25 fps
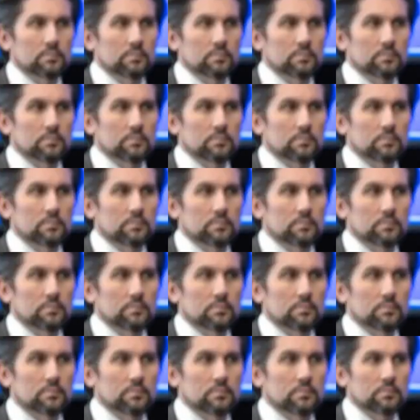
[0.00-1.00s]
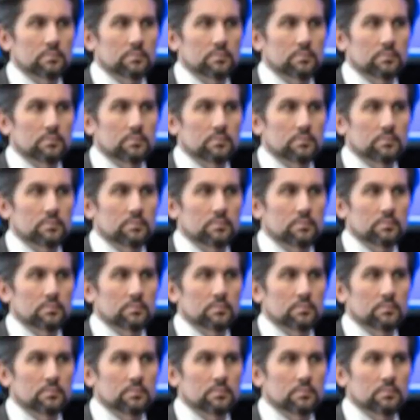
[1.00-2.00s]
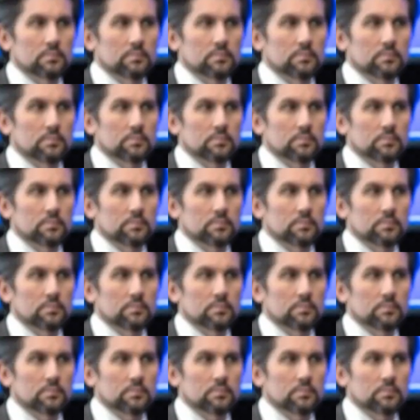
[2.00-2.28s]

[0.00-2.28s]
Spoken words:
(silent)